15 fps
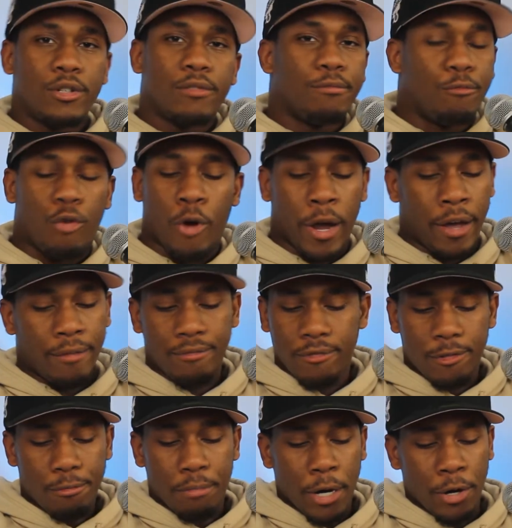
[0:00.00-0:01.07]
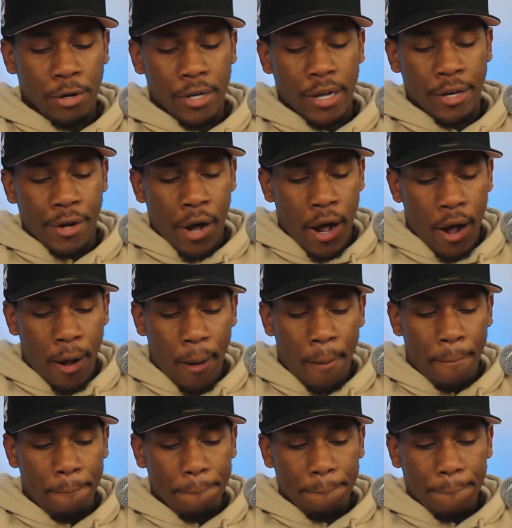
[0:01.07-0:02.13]
Great. Better
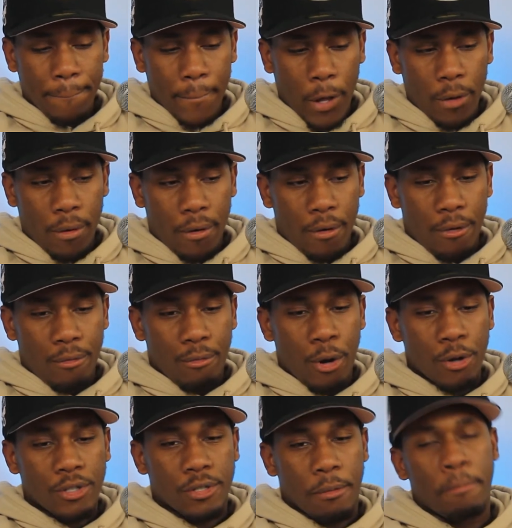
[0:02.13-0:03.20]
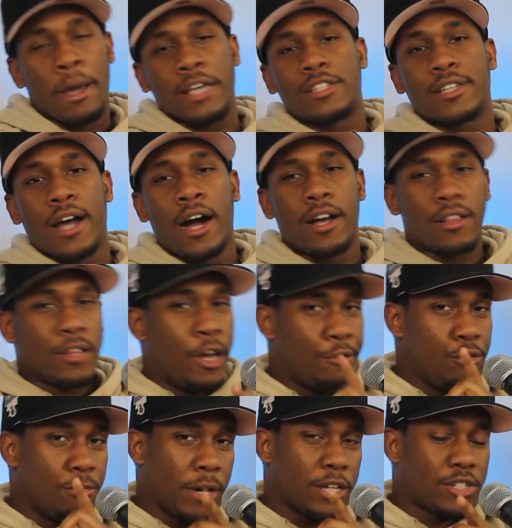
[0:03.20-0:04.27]
than Mike Scott. Love
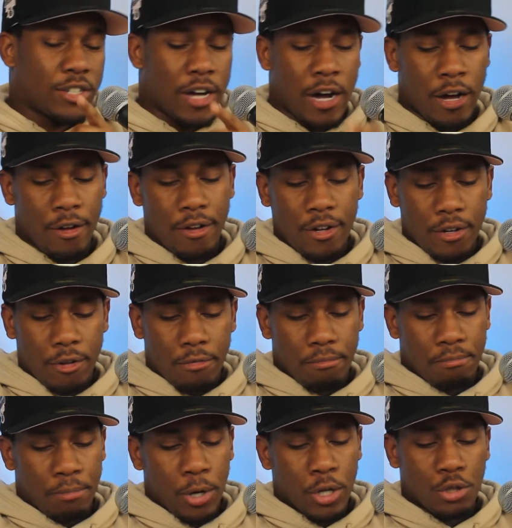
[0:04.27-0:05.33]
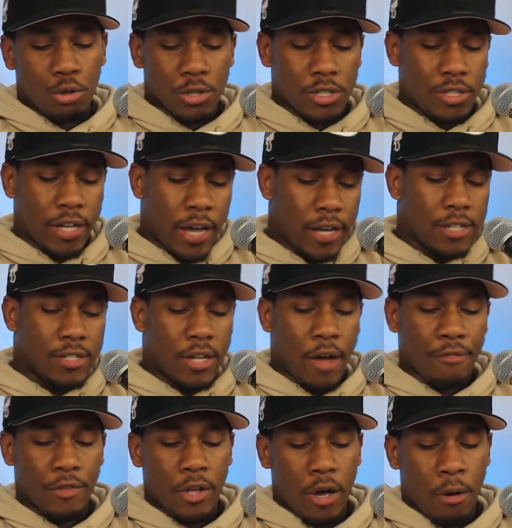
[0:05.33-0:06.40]
you, Mike Scott. But Georges Niang is
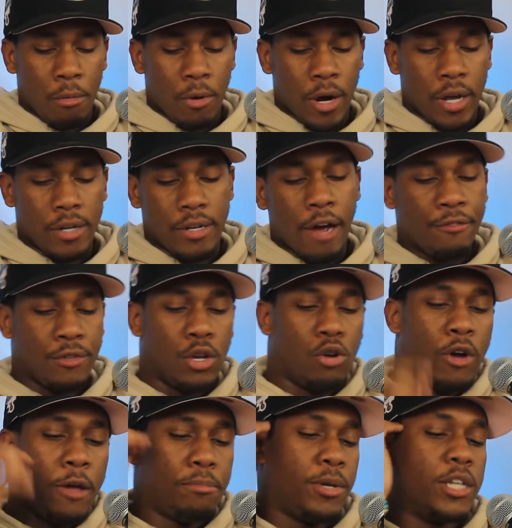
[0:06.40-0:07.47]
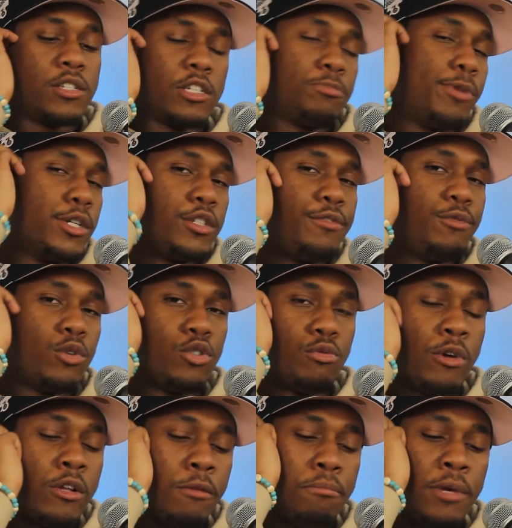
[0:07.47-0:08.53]
definitely an upgrade, definitely a great piece, especially for
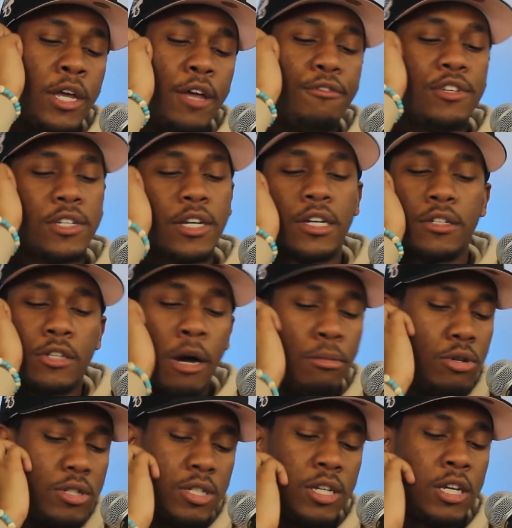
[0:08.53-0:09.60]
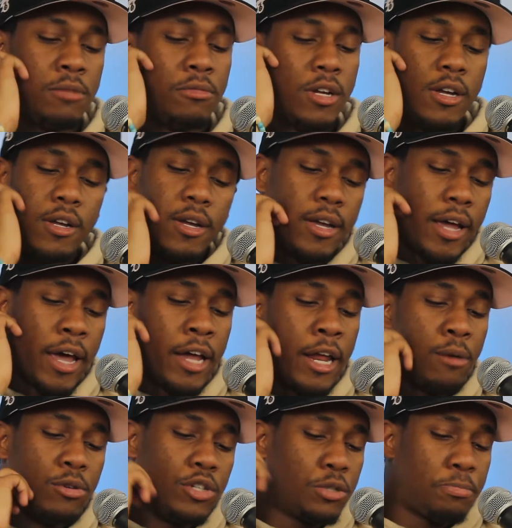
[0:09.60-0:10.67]
Joel Embiid if he's getting double teamed, and they
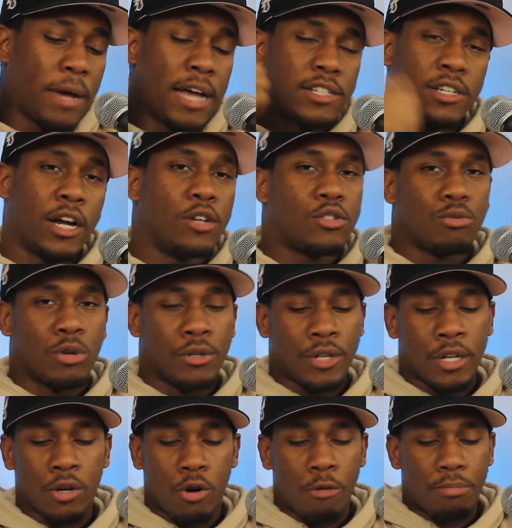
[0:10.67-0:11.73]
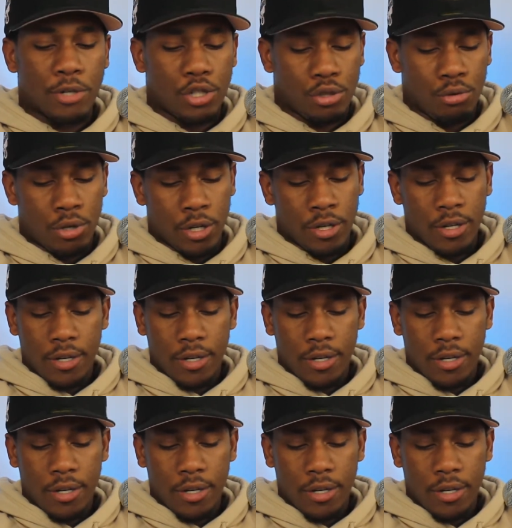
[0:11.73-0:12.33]
will just pass it out to another open shooter.